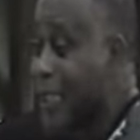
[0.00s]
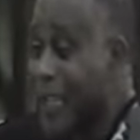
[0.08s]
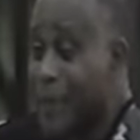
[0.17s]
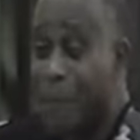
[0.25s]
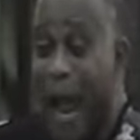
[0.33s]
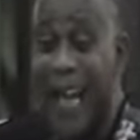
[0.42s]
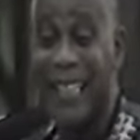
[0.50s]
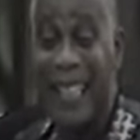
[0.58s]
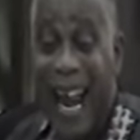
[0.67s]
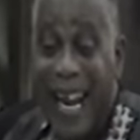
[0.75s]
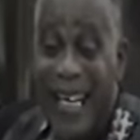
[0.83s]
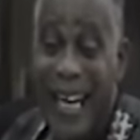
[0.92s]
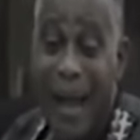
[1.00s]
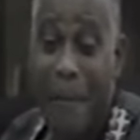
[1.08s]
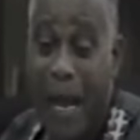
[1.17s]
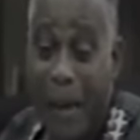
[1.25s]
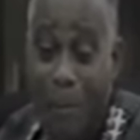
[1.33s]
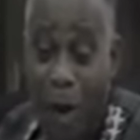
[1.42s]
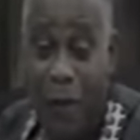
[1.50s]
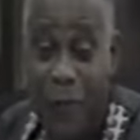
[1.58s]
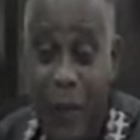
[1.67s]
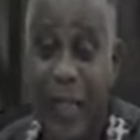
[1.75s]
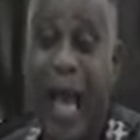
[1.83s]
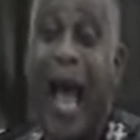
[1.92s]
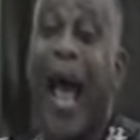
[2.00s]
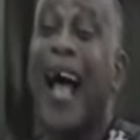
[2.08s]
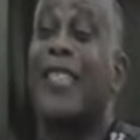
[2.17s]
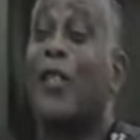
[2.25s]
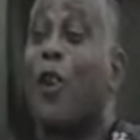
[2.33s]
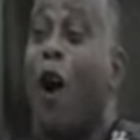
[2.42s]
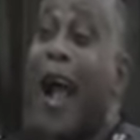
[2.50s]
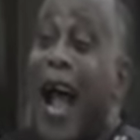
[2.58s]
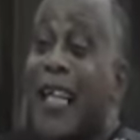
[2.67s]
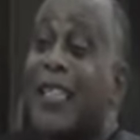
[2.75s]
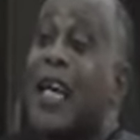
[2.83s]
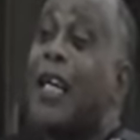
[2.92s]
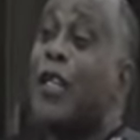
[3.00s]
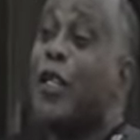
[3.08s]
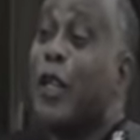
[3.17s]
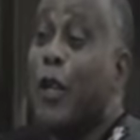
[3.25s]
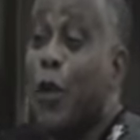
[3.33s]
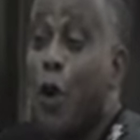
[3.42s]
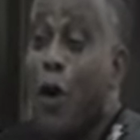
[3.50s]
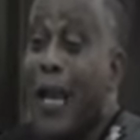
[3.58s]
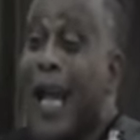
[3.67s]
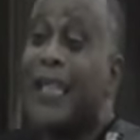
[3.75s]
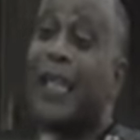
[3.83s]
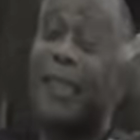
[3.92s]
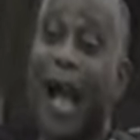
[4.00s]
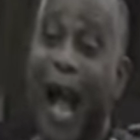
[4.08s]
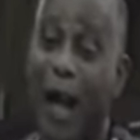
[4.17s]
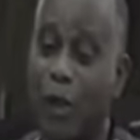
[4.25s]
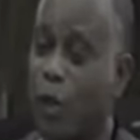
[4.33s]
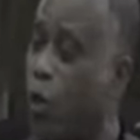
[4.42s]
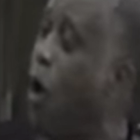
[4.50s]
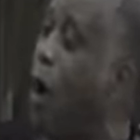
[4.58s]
things by selling and making money of it, as long as you get it out, go